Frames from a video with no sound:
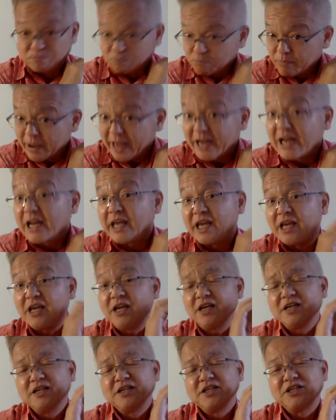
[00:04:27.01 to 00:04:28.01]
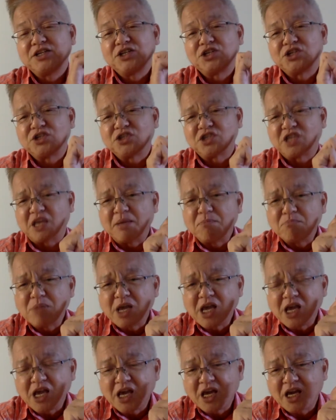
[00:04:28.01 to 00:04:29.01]
mainly
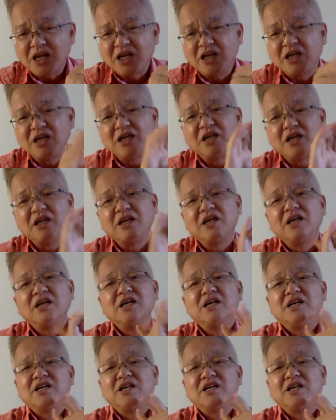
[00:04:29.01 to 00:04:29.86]
steaming,